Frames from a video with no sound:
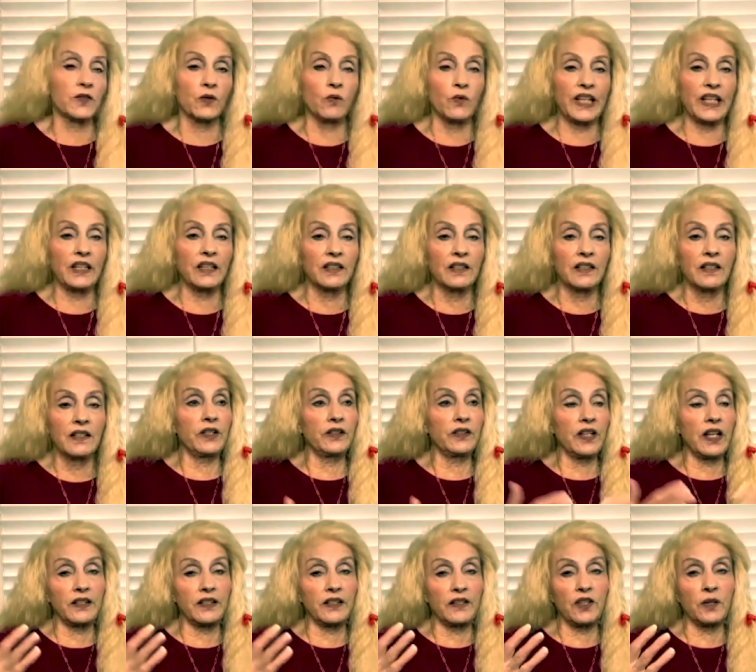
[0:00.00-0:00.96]
week.
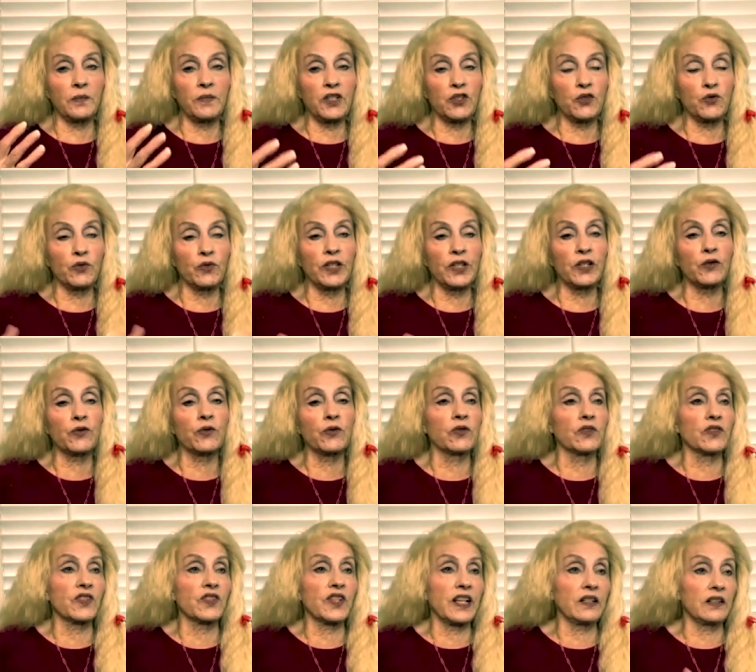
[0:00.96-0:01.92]
Like if somebody's really cruel,
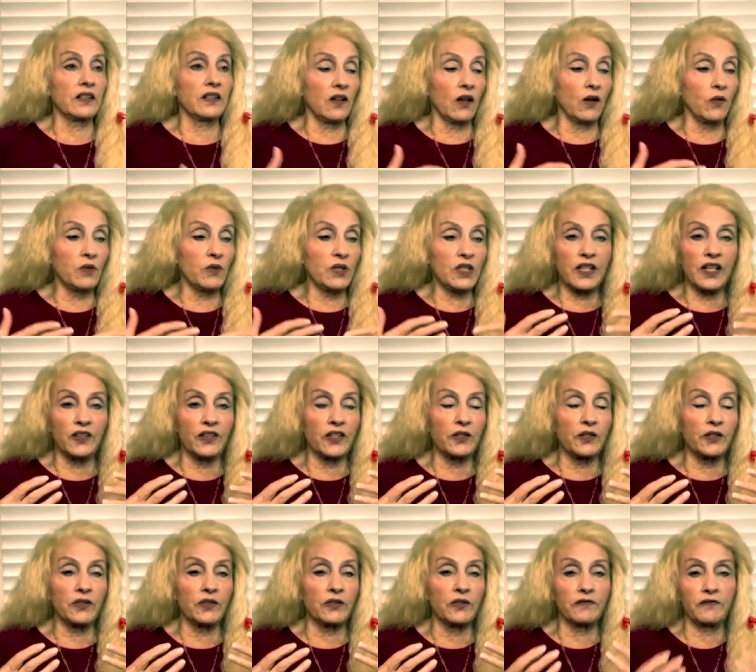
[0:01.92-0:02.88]
say always telling you
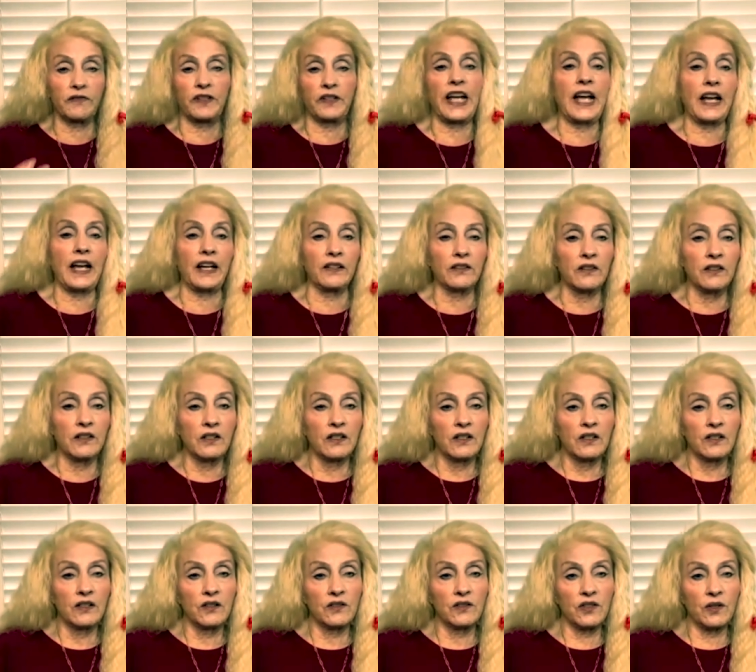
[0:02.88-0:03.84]
you're fat
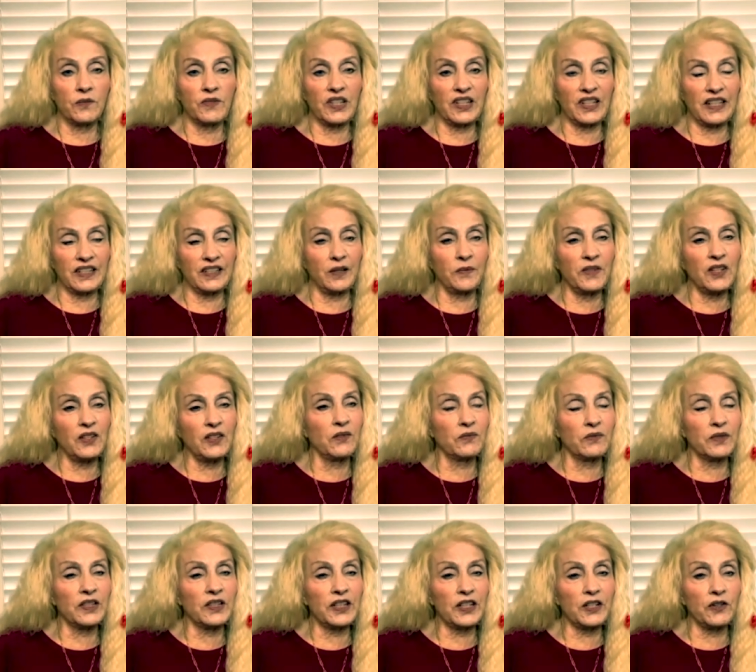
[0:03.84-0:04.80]
or something like something that
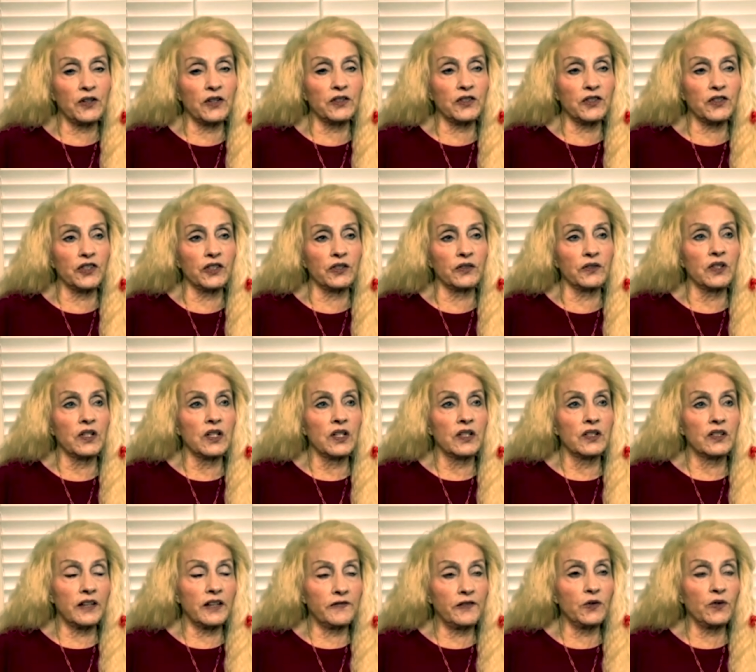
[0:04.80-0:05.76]
really hurts you.
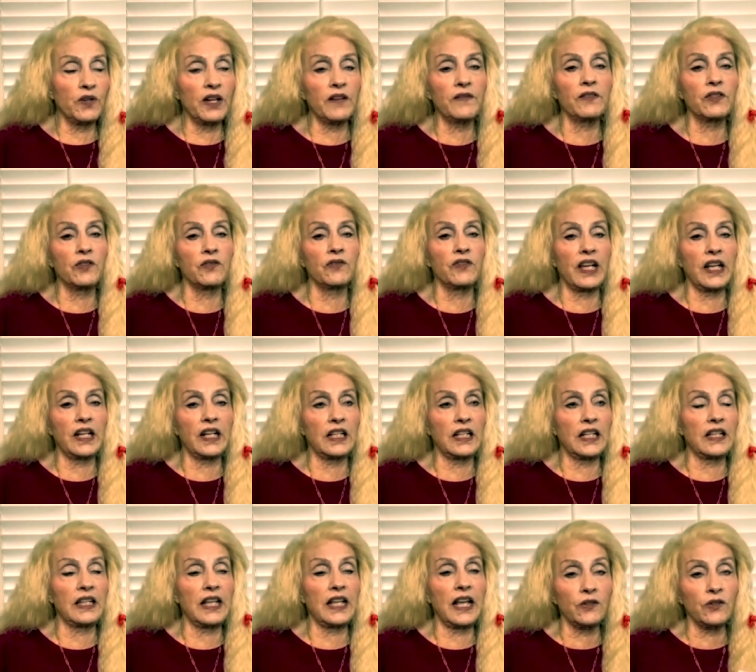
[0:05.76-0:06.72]
Say if you ever do that
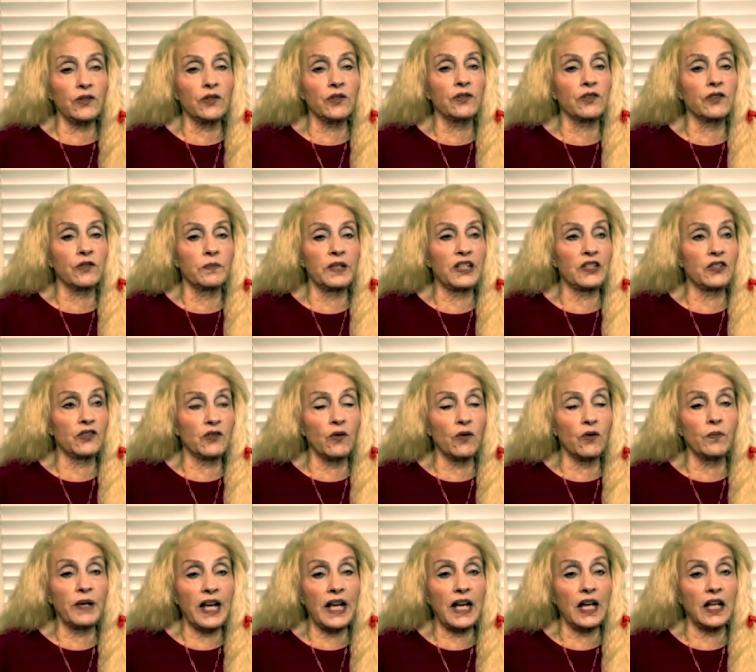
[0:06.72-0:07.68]
again, that hurts me so
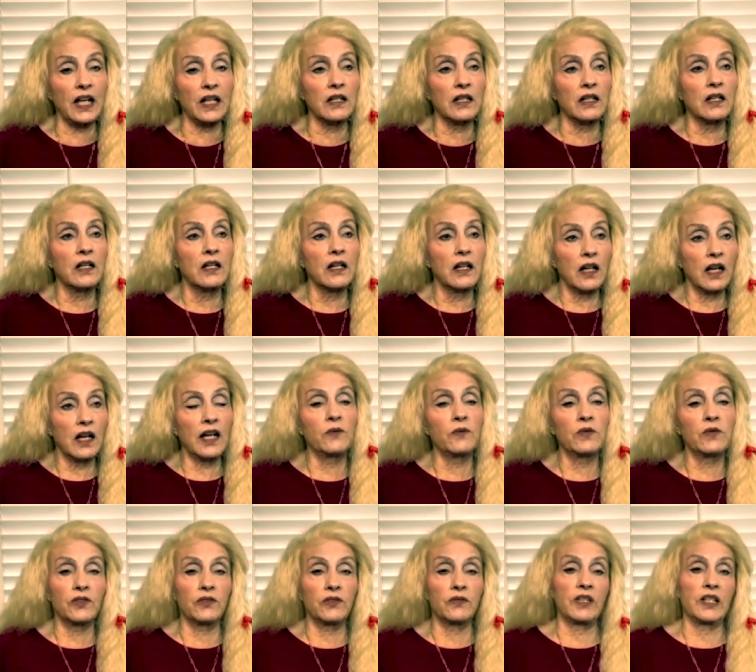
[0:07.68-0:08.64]
bad. I will
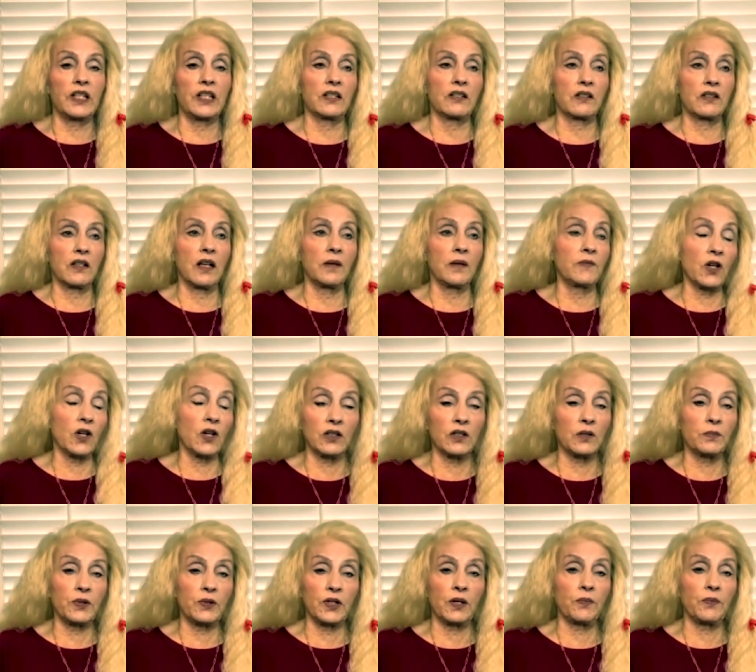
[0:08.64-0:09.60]
do this. I'm not gonna
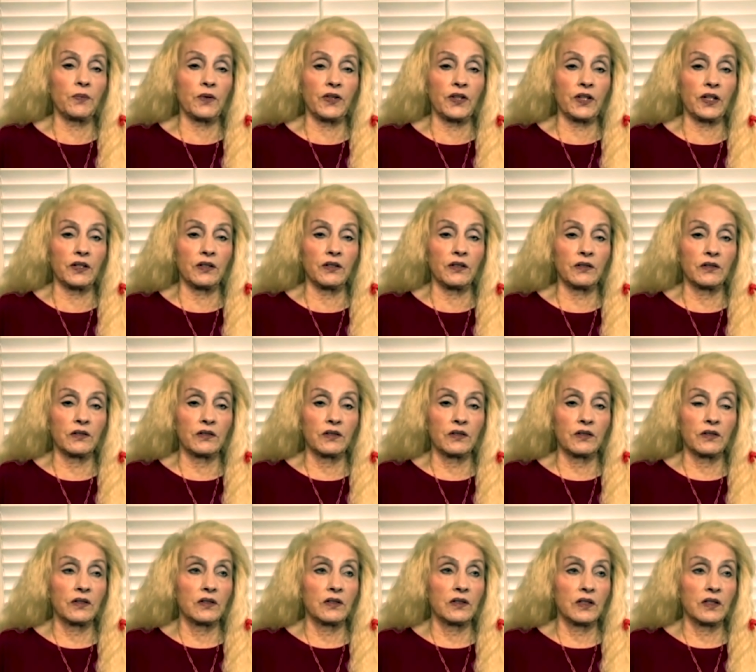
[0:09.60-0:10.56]
put up with it,
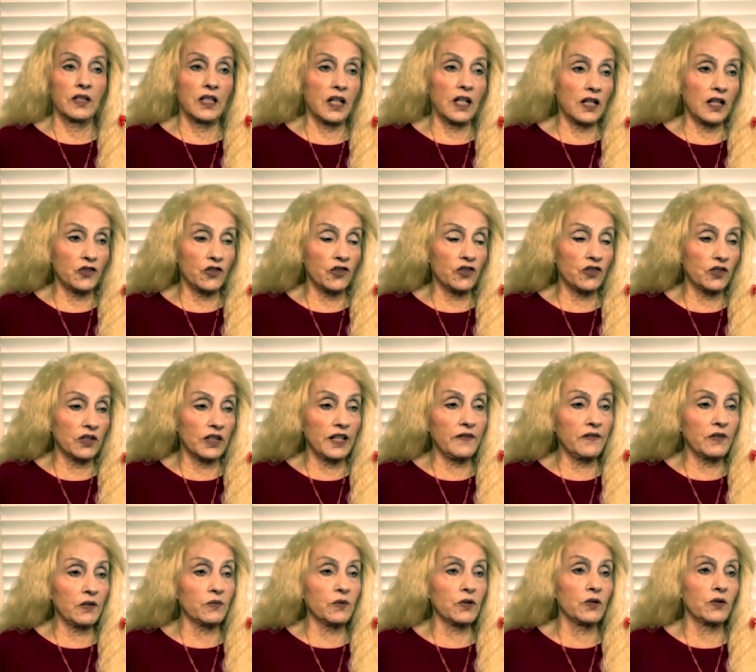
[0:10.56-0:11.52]
and I'll just leave
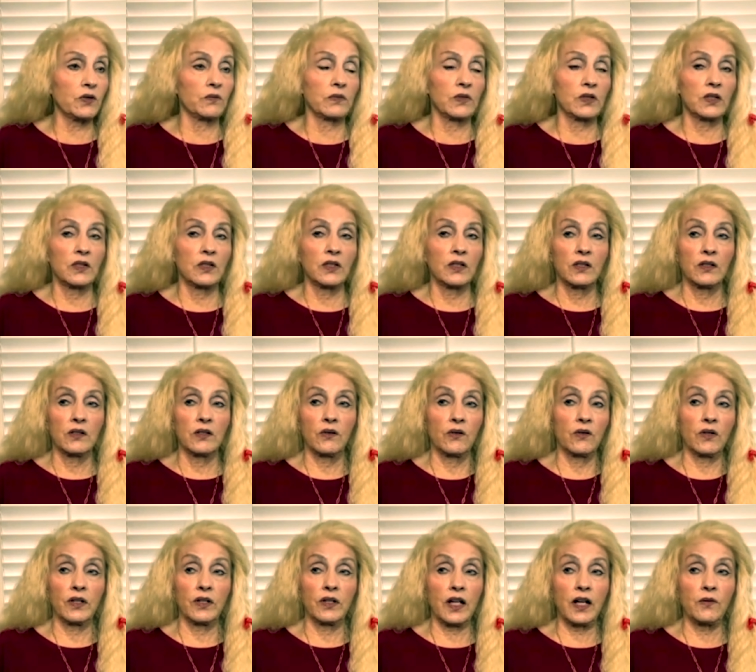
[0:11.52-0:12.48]
the room,
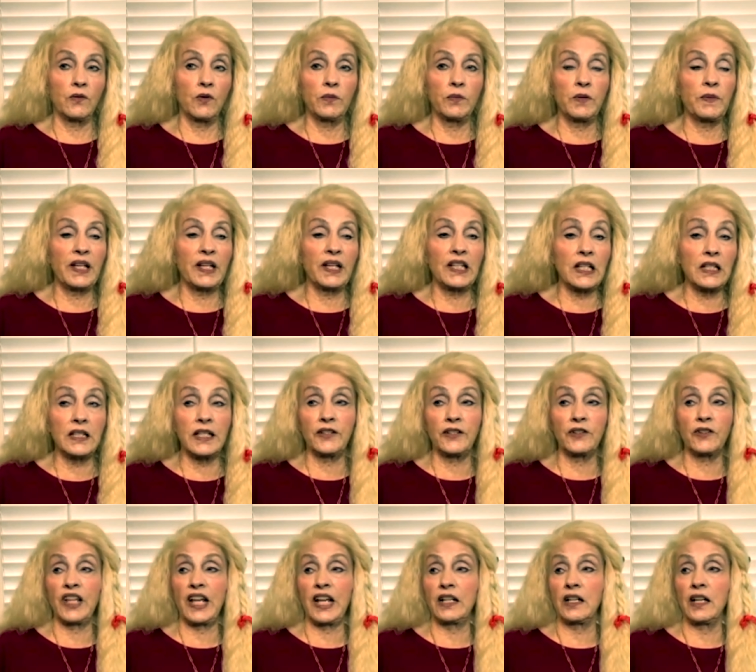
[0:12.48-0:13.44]
or I won't be making dinner
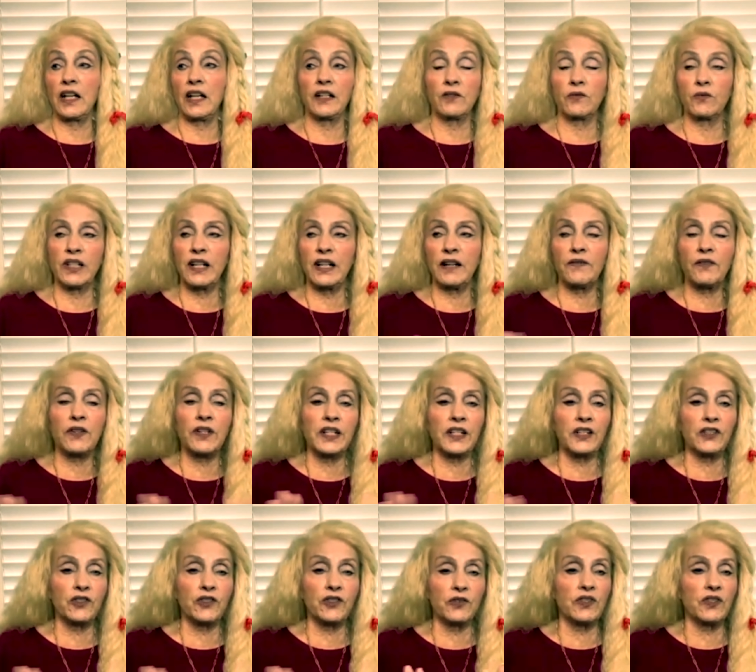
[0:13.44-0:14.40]
that night, or whatever it
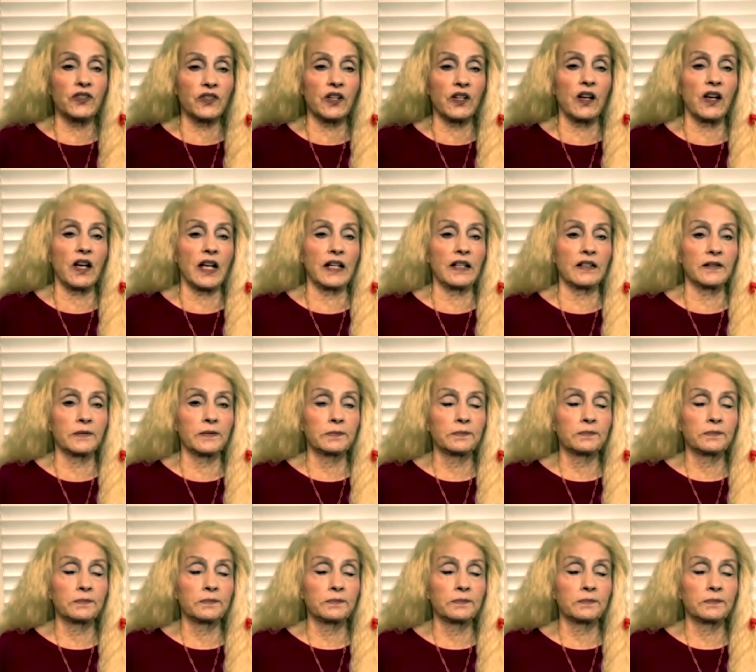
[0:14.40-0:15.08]
is you decide.